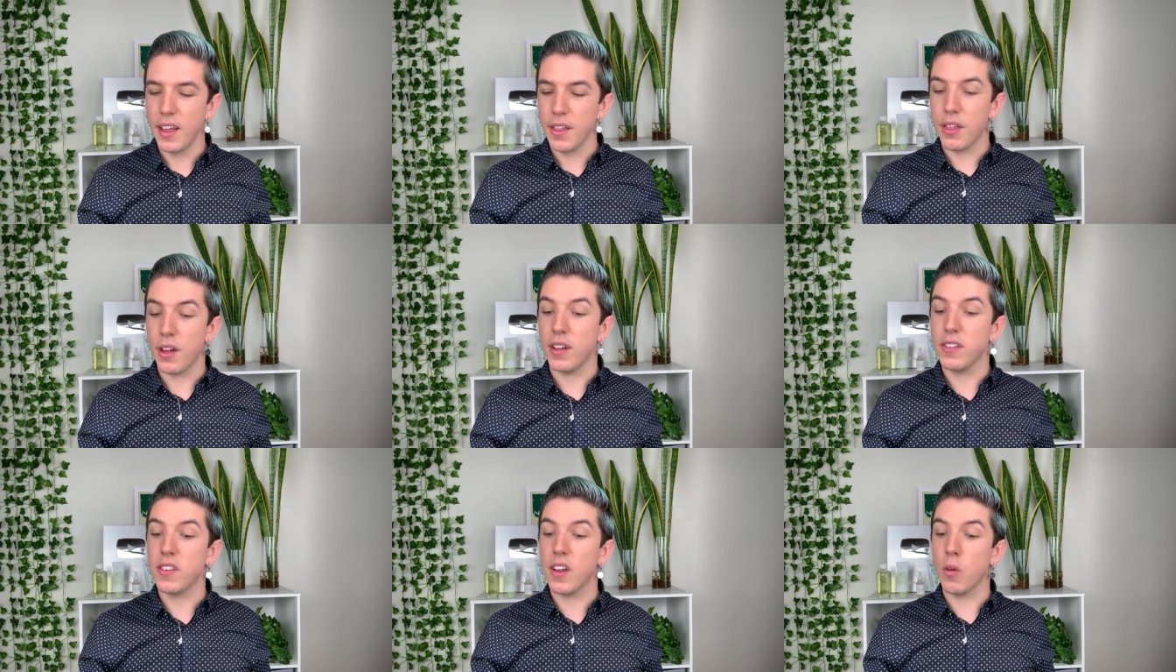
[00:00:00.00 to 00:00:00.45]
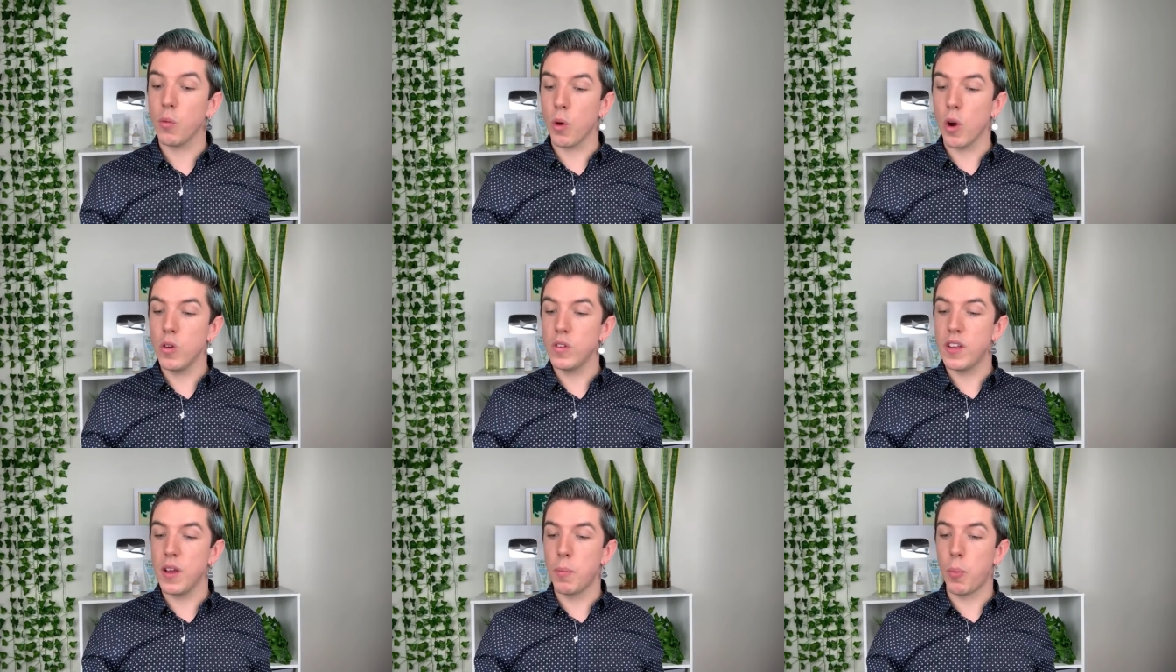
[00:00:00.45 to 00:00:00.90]
Thoughts on
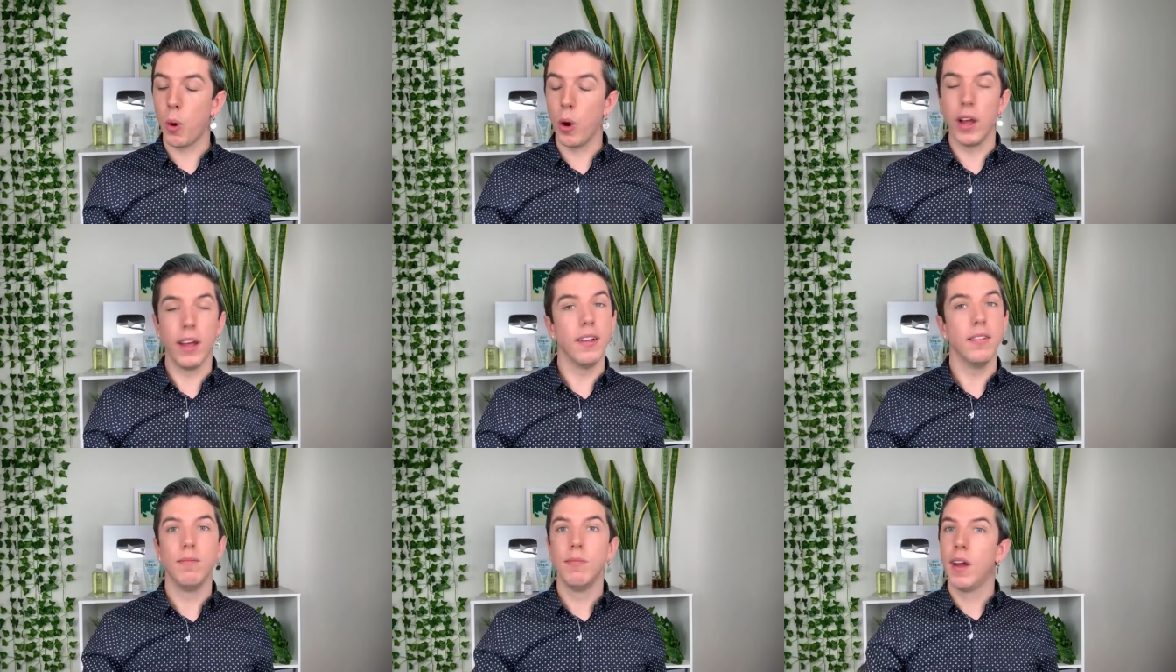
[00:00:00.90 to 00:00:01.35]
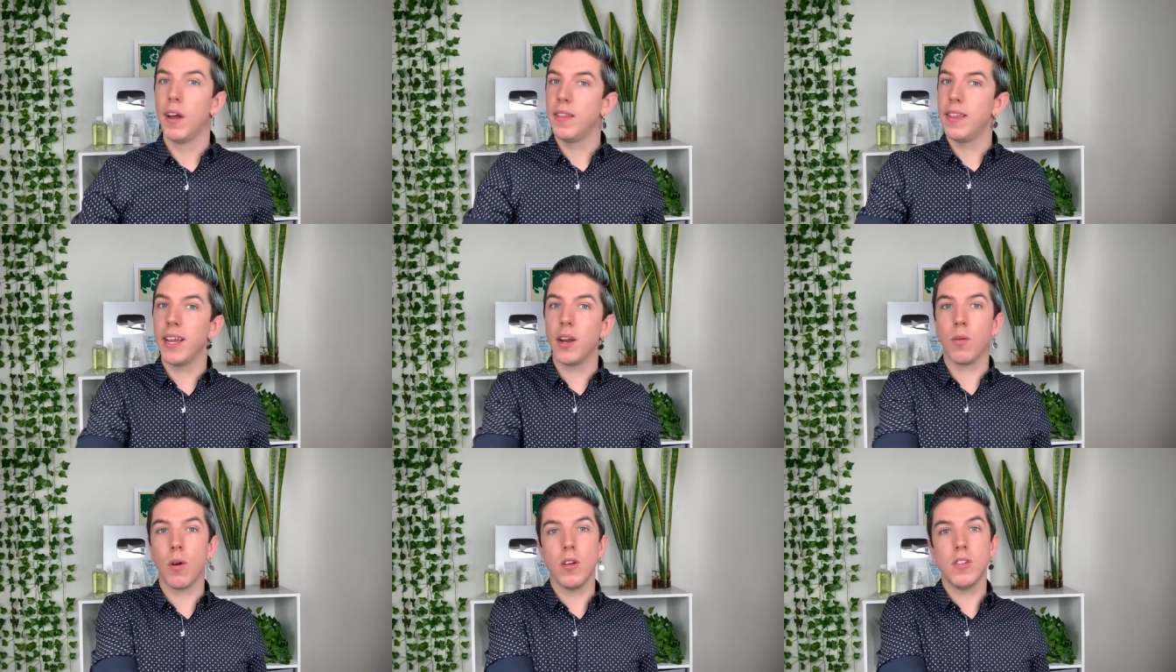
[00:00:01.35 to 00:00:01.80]
rosehip oil? I
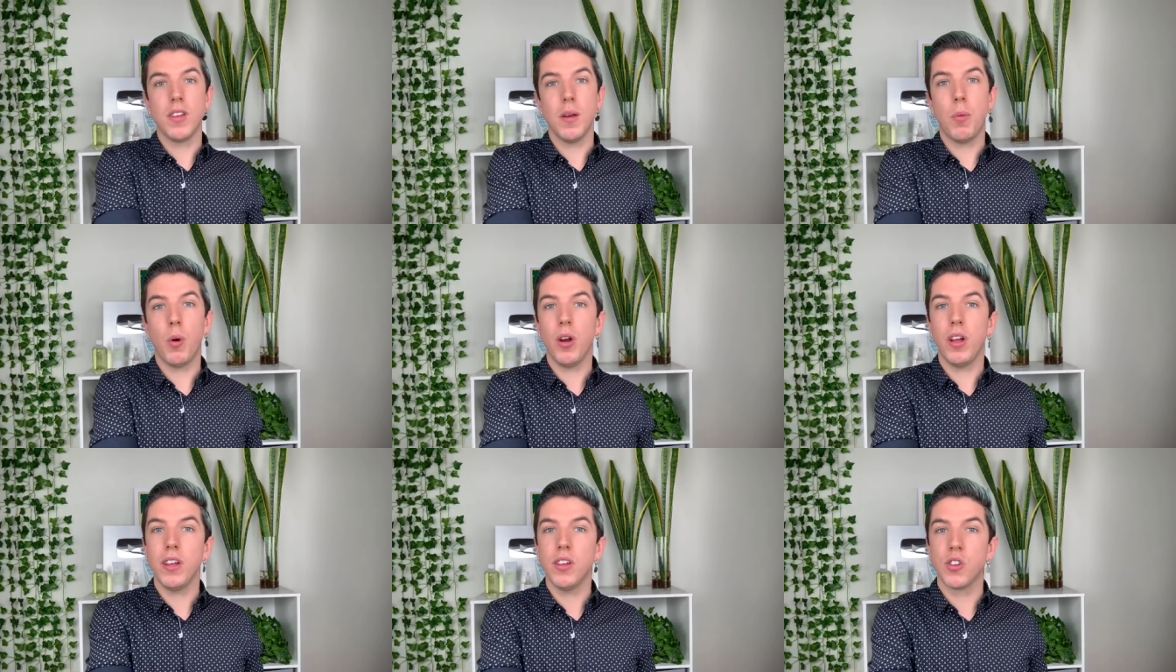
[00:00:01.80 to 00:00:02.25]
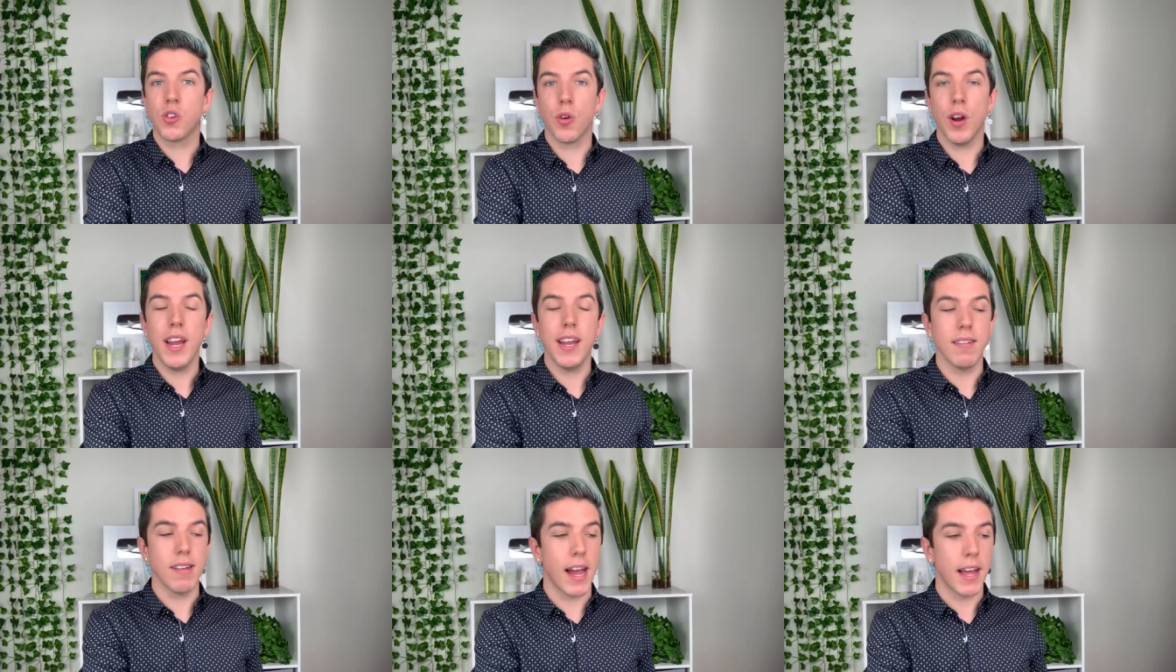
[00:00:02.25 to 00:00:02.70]
think rosehip oil is
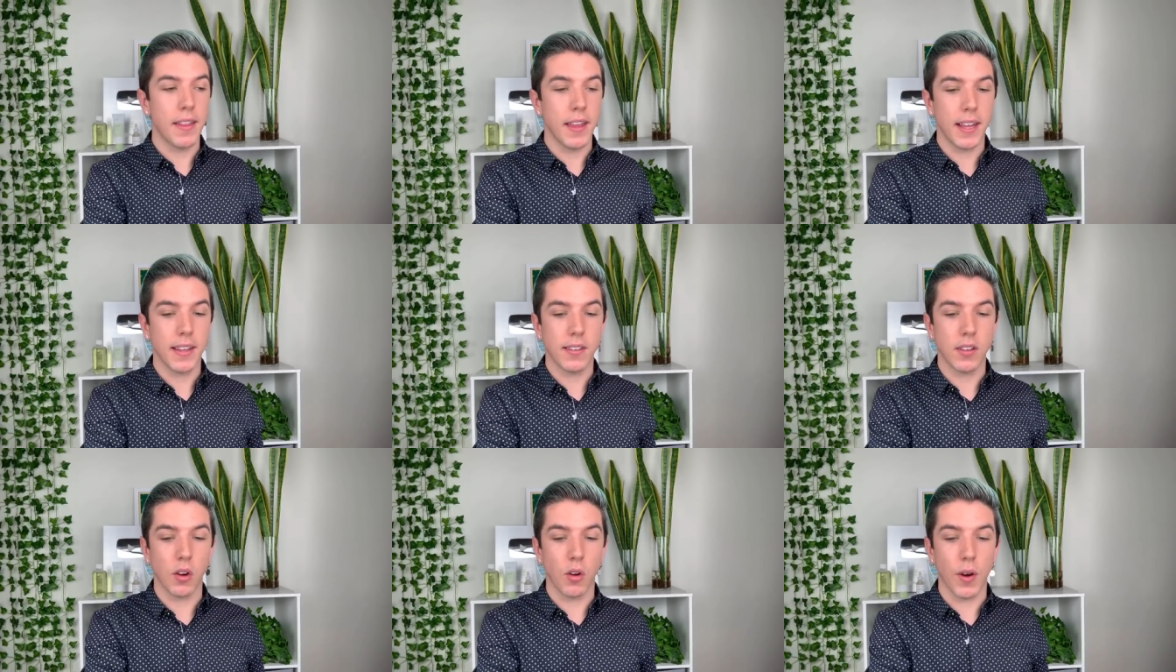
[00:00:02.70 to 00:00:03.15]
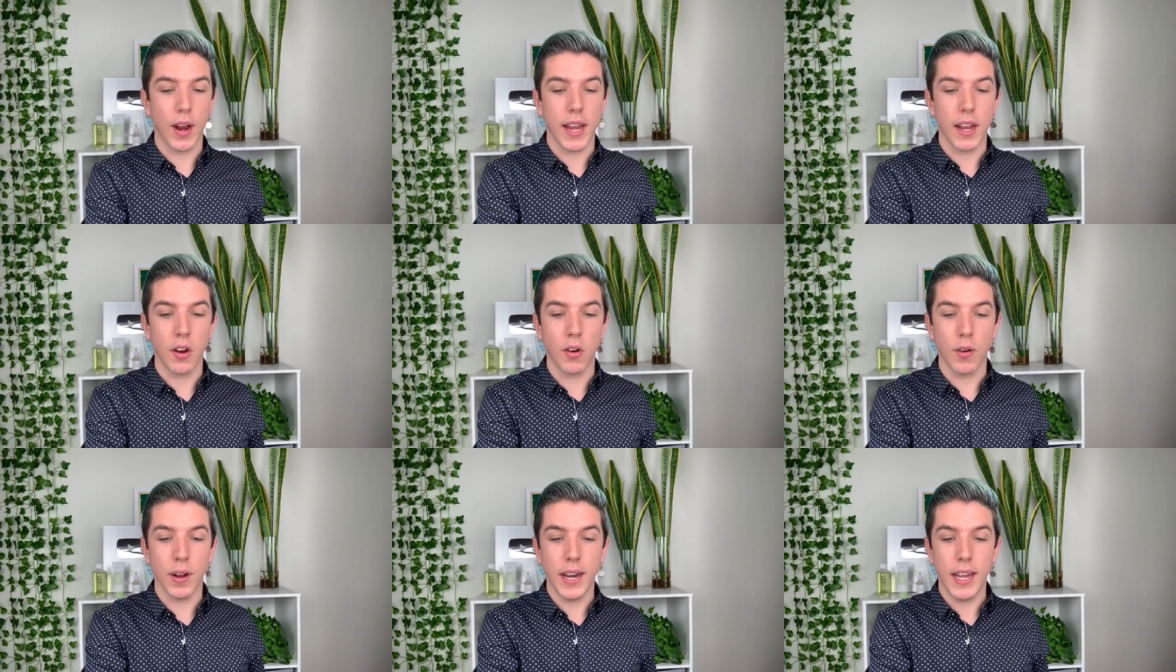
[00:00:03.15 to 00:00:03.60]
great. I think it's a great
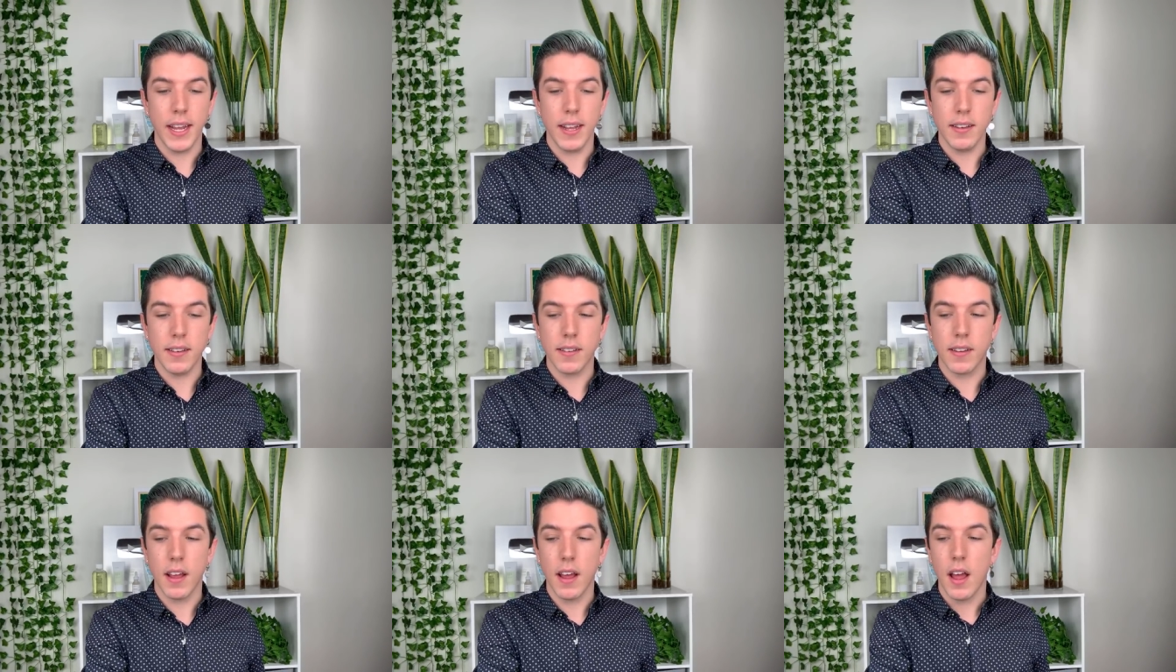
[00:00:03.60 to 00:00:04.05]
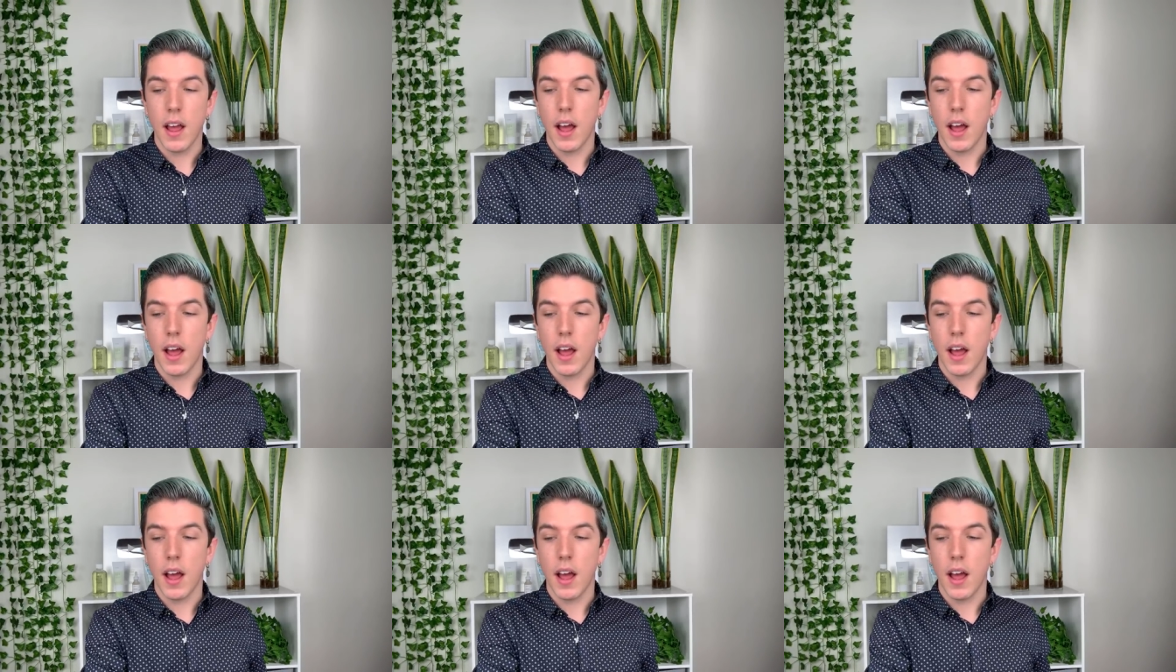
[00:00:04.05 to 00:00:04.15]
ingredient.